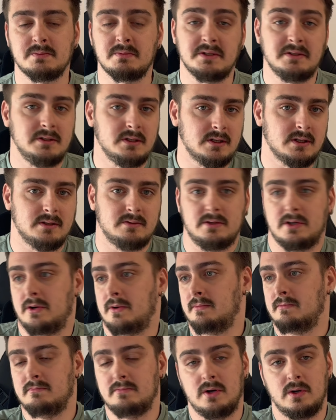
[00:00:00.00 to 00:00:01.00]
but you can
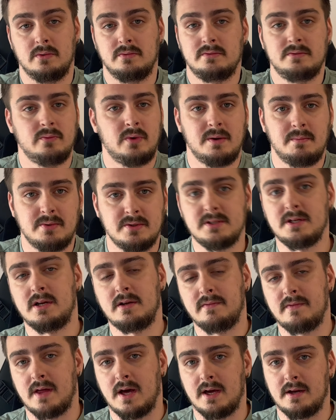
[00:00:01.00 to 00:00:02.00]
own 1%
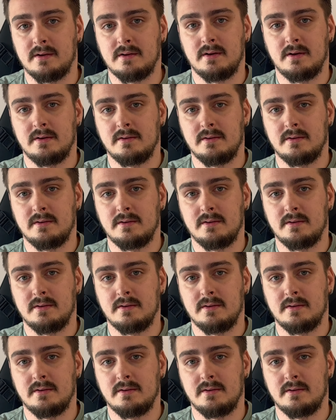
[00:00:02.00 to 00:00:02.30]
of that.